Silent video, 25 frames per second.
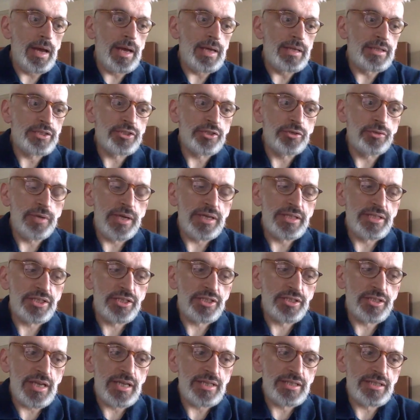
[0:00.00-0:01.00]
so
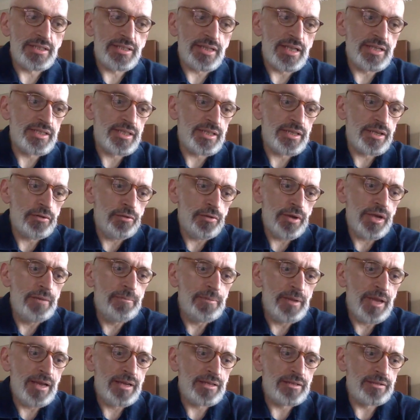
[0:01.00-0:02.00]
it's an
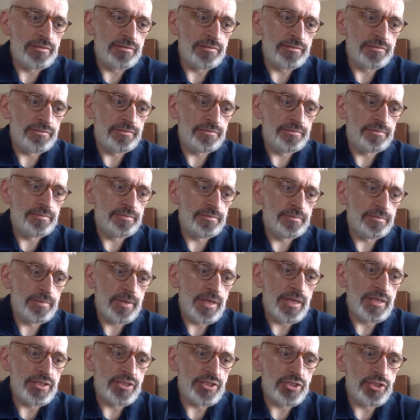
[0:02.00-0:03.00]
incredibly active
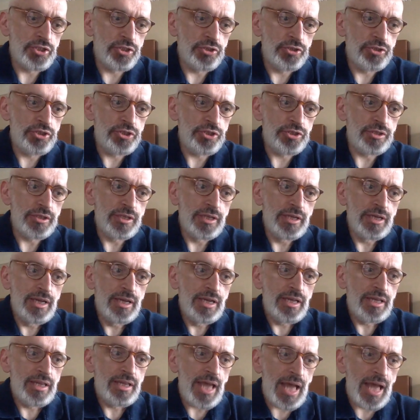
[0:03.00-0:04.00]

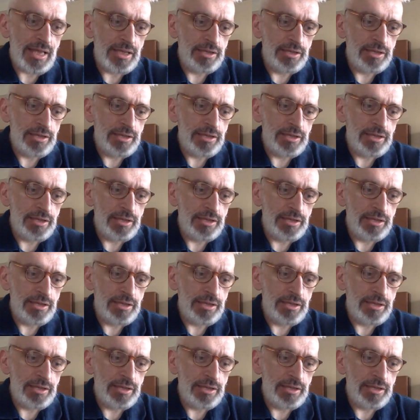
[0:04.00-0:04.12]
institution.